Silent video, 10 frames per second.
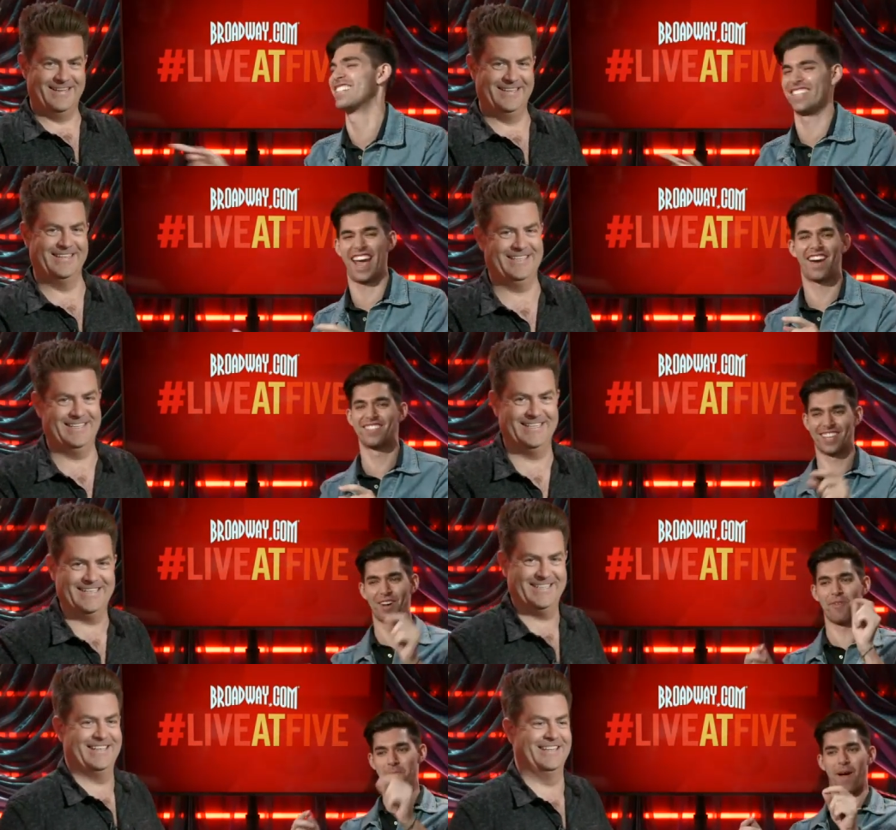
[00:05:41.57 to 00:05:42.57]
Speaker 1: say I was
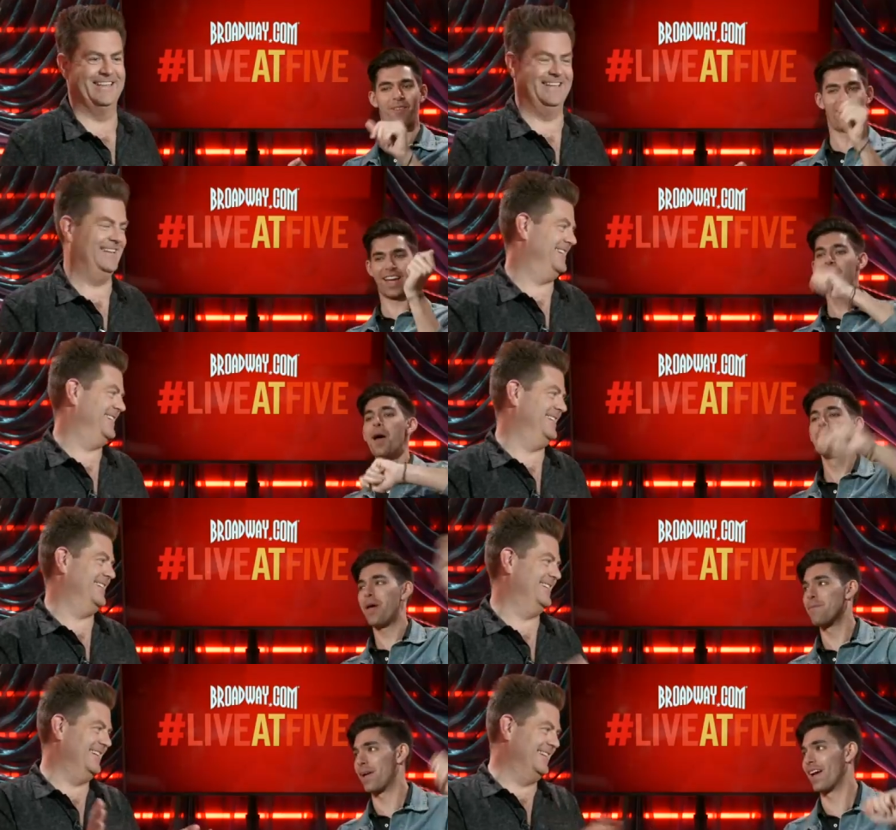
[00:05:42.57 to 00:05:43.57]
gonna whip out like
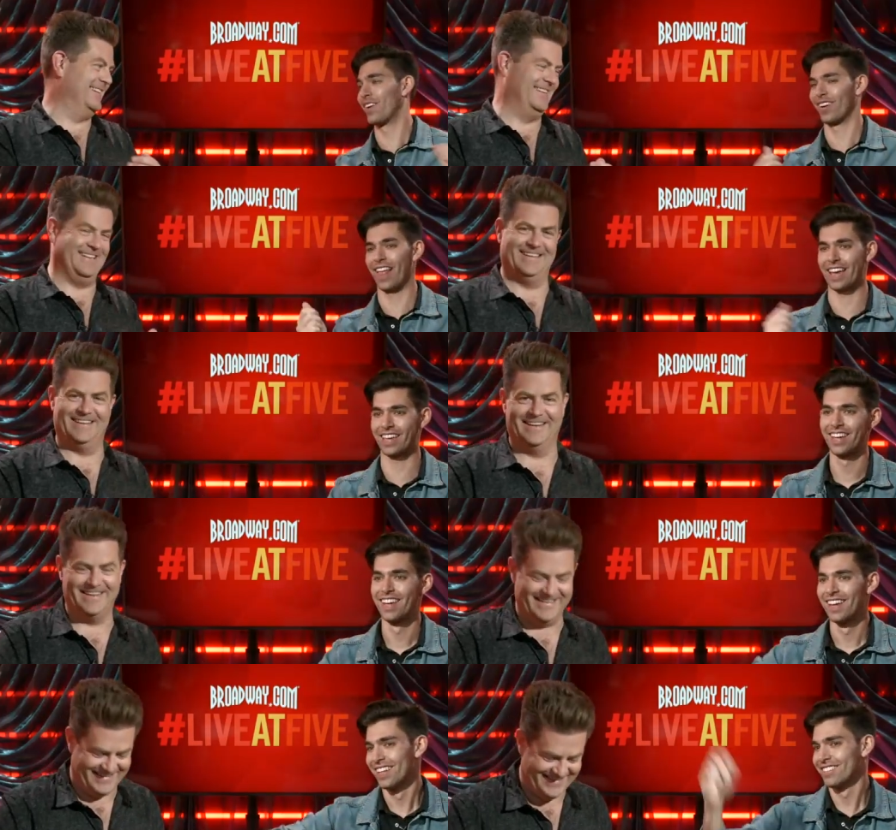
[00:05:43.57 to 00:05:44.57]
Pippin or like
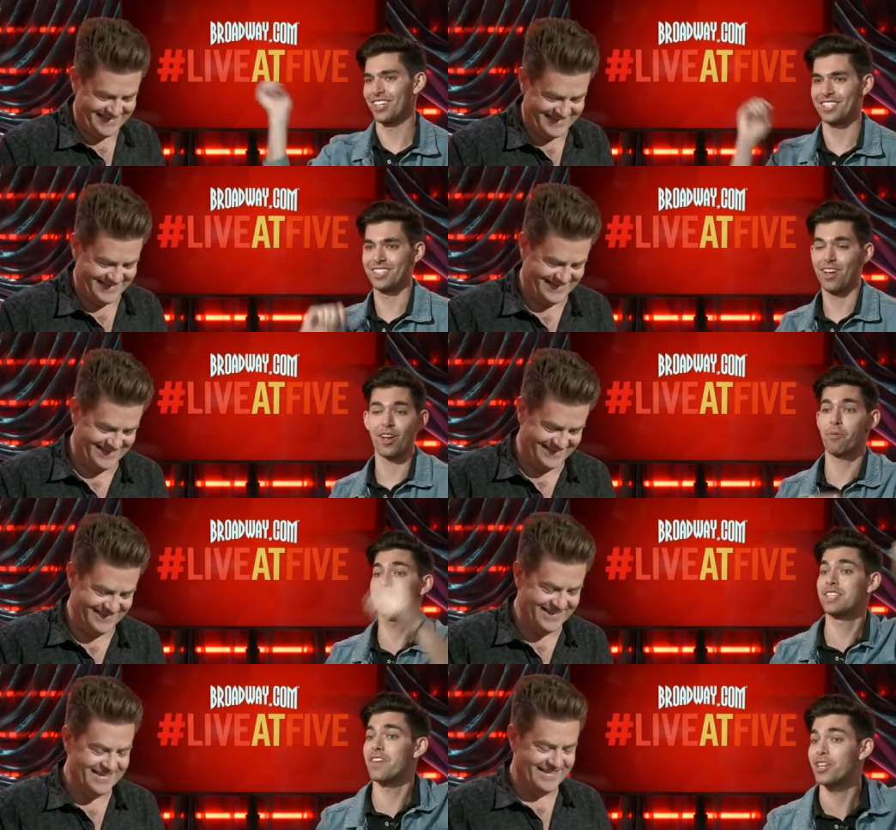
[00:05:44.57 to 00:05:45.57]
just
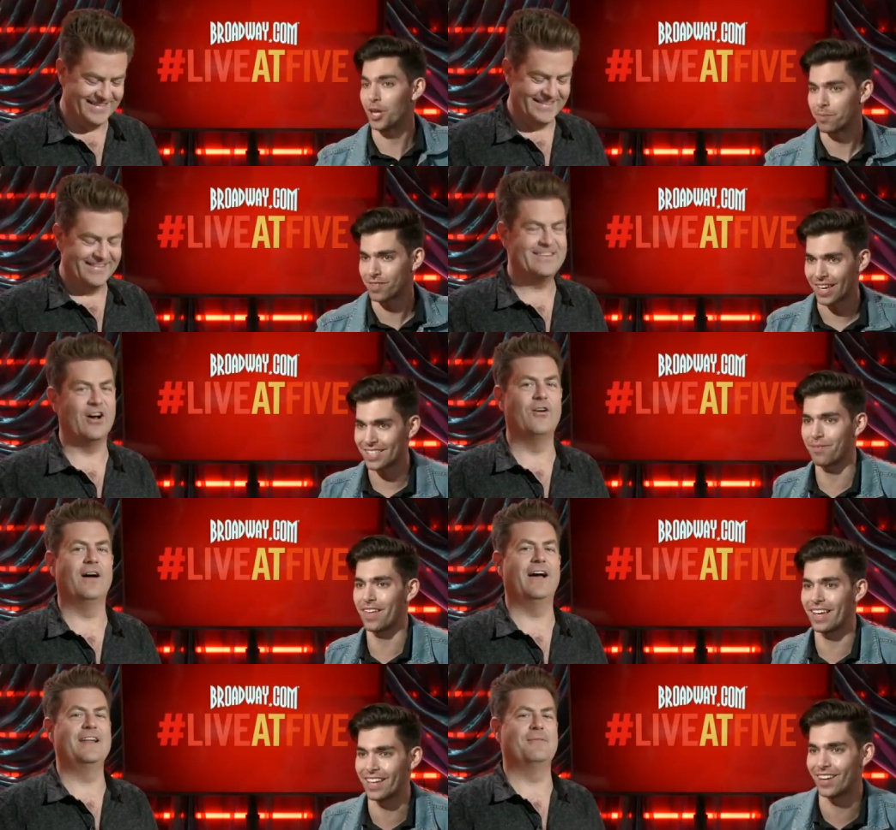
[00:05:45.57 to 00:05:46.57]
Prince of Egypt, like so
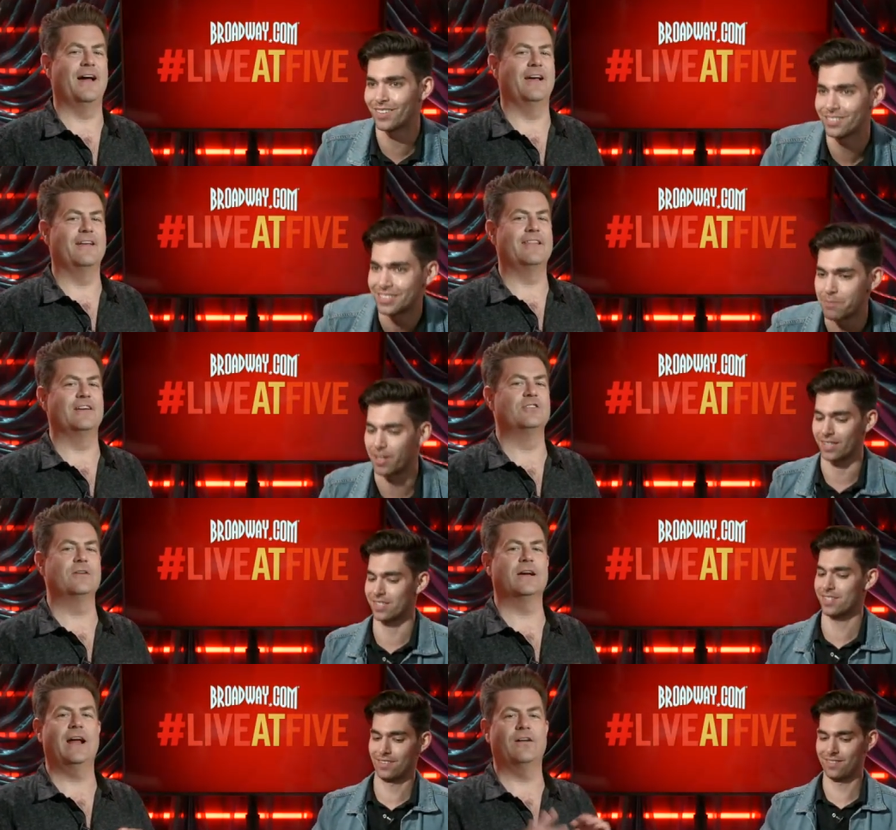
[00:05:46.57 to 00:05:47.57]
something. anyway, you know, they're cuts.
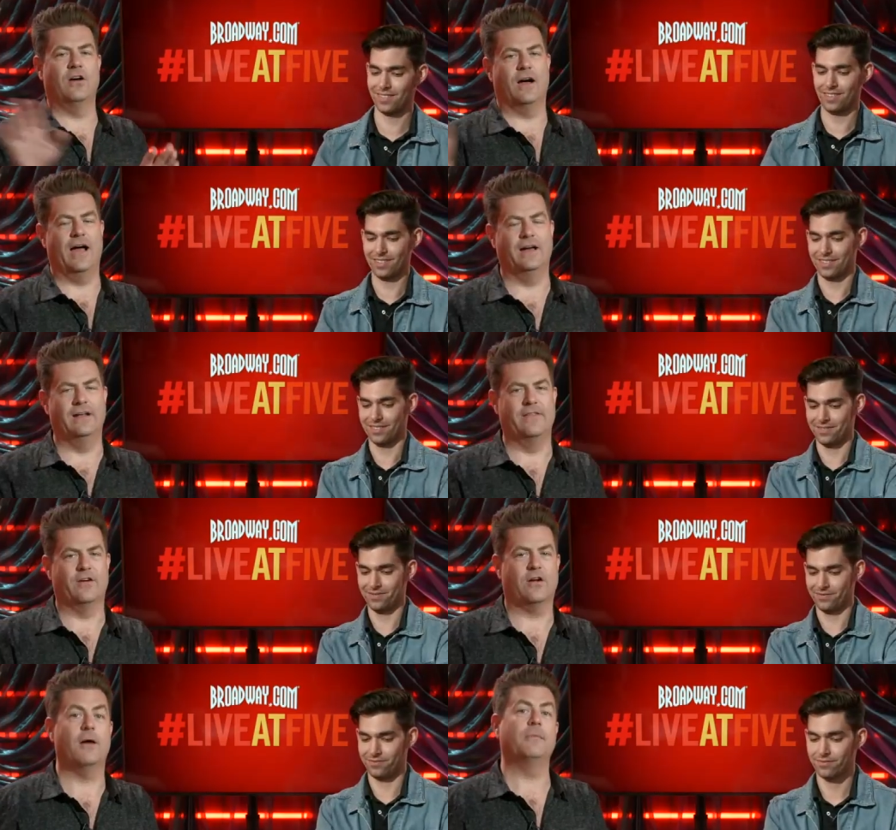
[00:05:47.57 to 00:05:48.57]
doing it
Speaker 2: out in Long Island, and
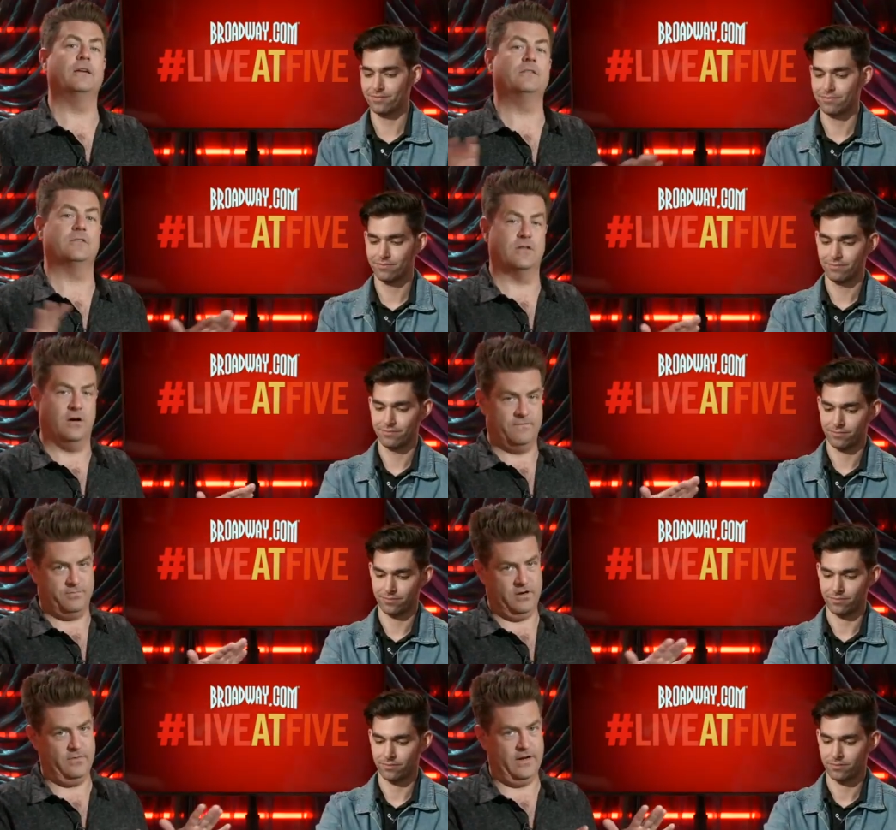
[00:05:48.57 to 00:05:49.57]
they're coming to the Off
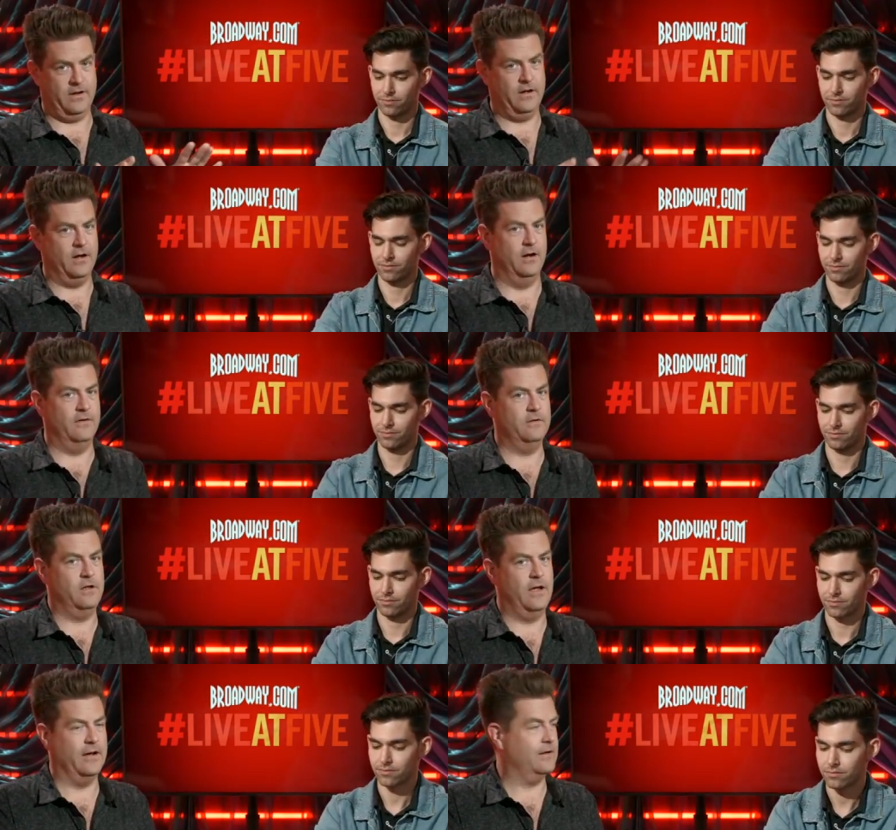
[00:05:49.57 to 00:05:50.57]
Broadway uh,
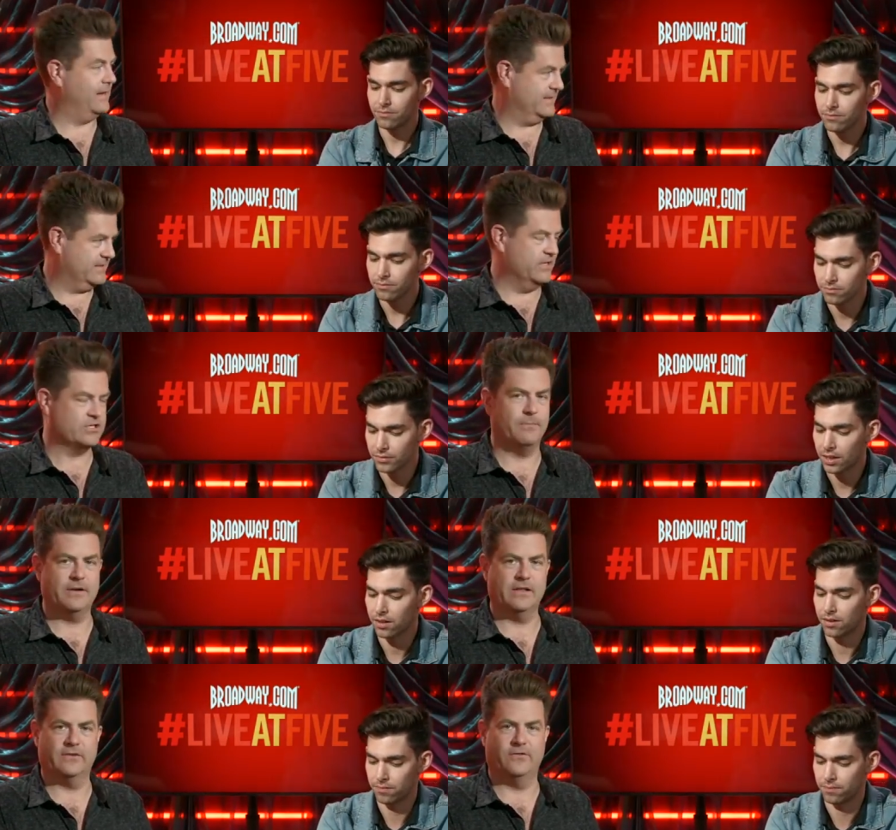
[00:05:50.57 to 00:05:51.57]
at Classic Stage
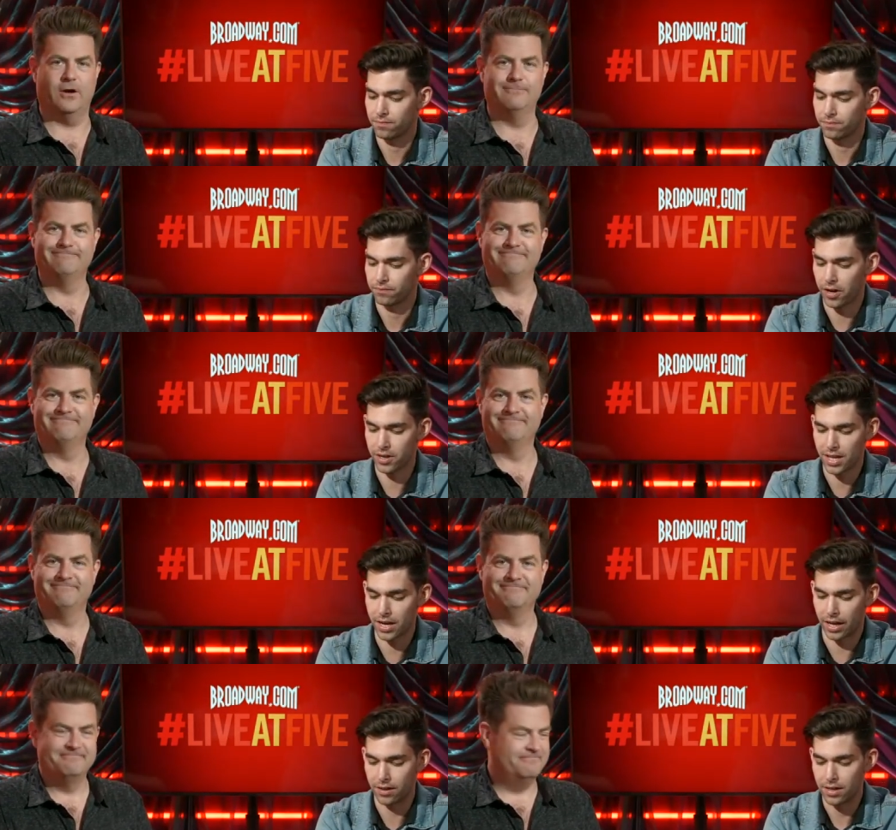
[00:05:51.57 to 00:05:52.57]
Company this fall.
Speaker 1: Very
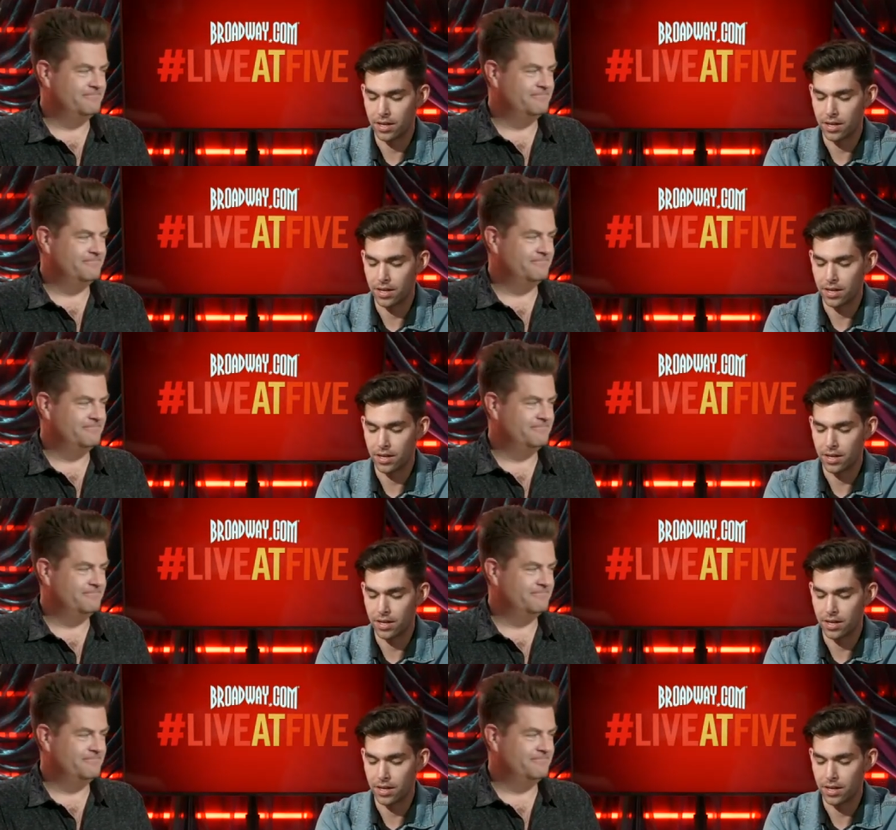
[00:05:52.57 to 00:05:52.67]
exciting.